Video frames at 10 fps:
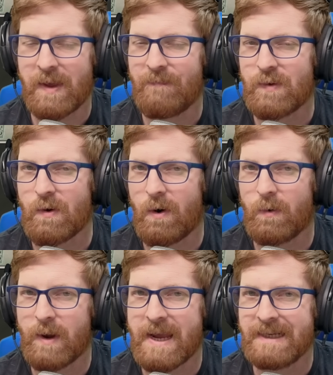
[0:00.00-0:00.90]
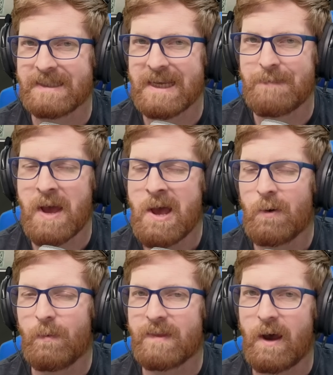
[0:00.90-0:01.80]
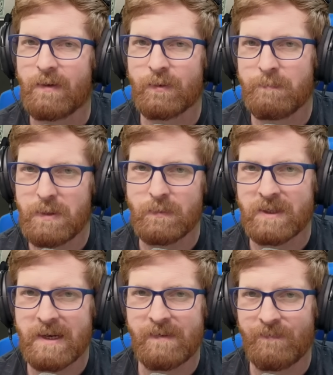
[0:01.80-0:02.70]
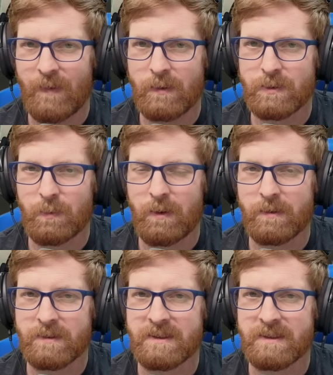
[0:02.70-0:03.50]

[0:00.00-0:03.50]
if you're on a team with other mutated vault dwellers,